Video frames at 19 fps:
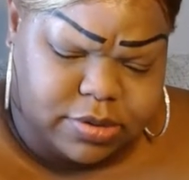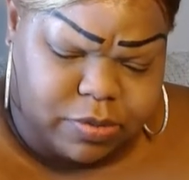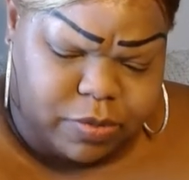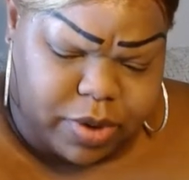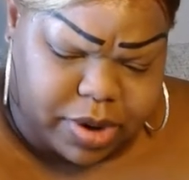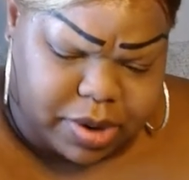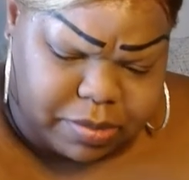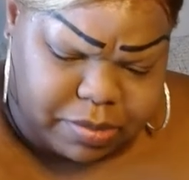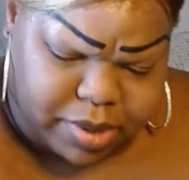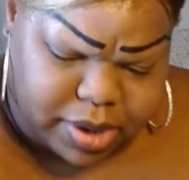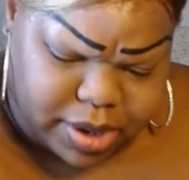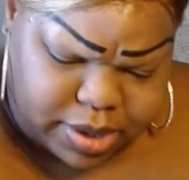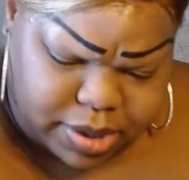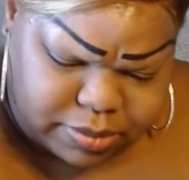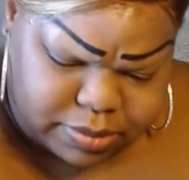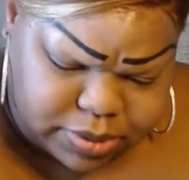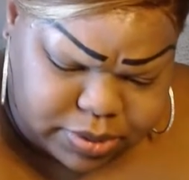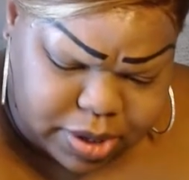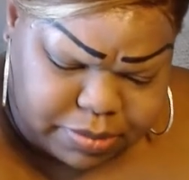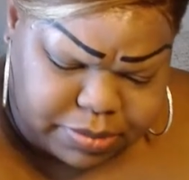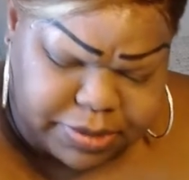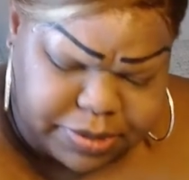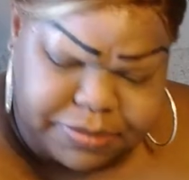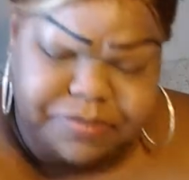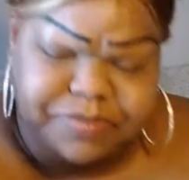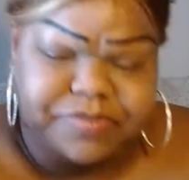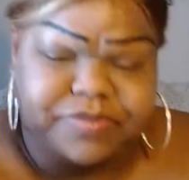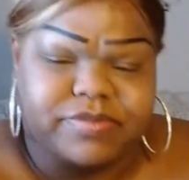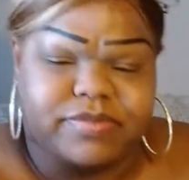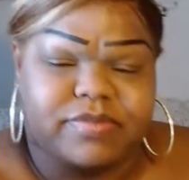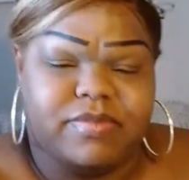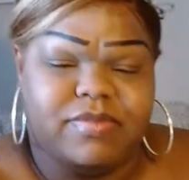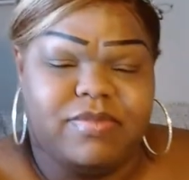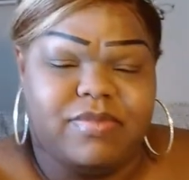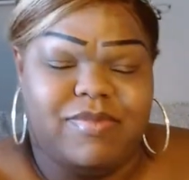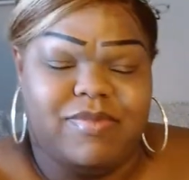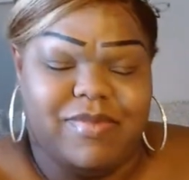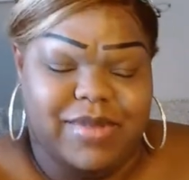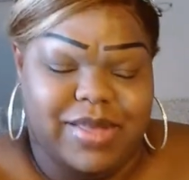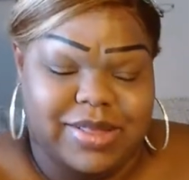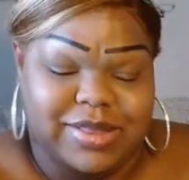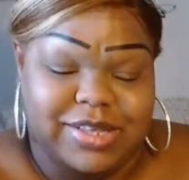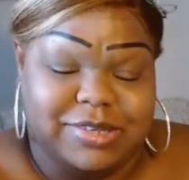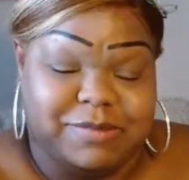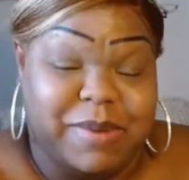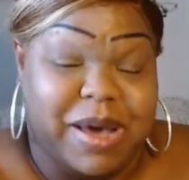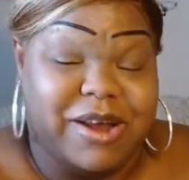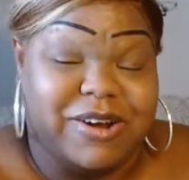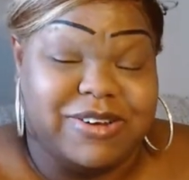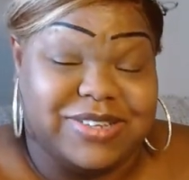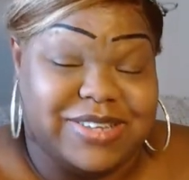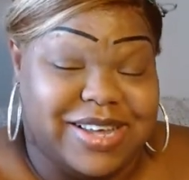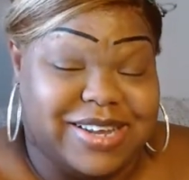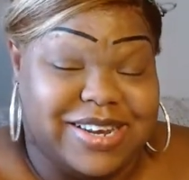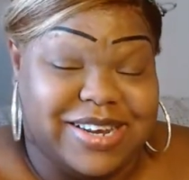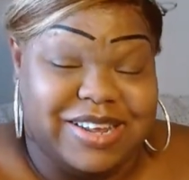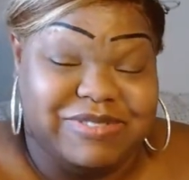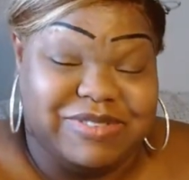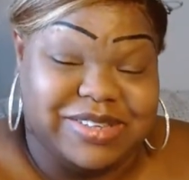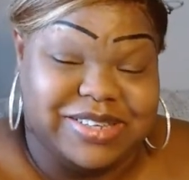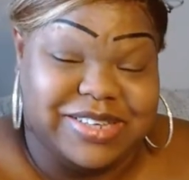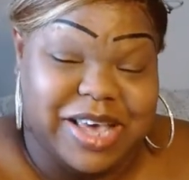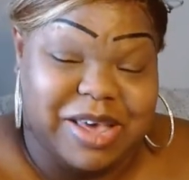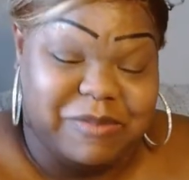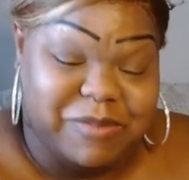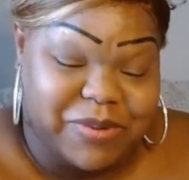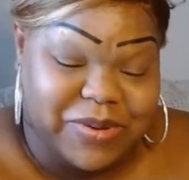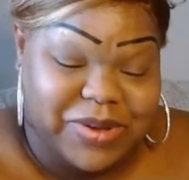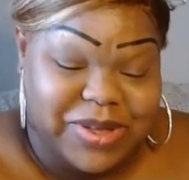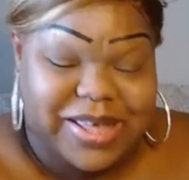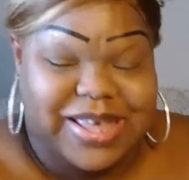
to recommend them something the spider is underneath the table.